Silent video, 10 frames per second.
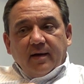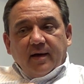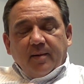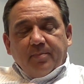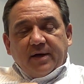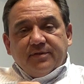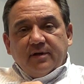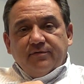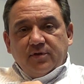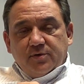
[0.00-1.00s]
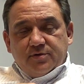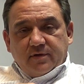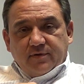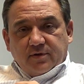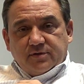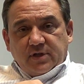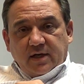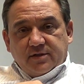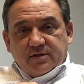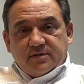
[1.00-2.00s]
about their views of those
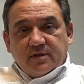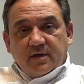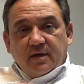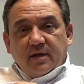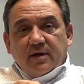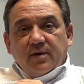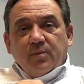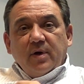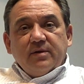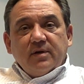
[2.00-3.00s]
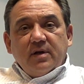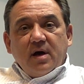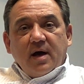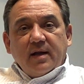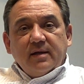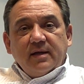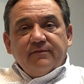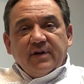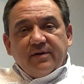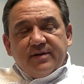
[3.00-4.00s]
changes. Whether or not, in
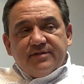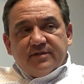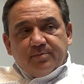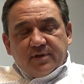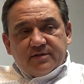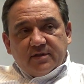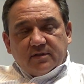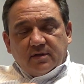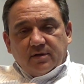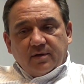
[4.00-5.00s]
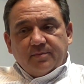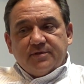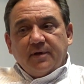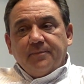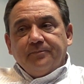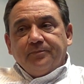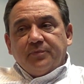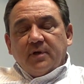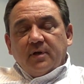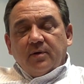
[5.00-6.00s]
very simplistic terms,
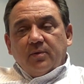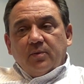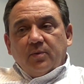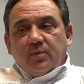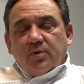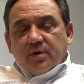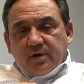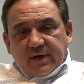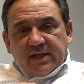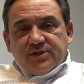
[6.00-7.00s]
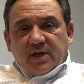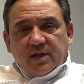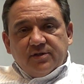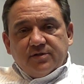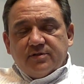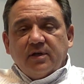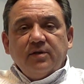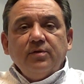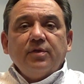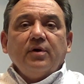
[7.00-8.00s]
were there any changes that
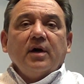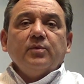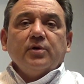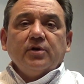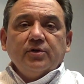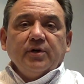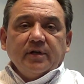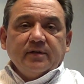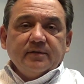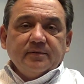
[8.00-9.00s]
you thought were good?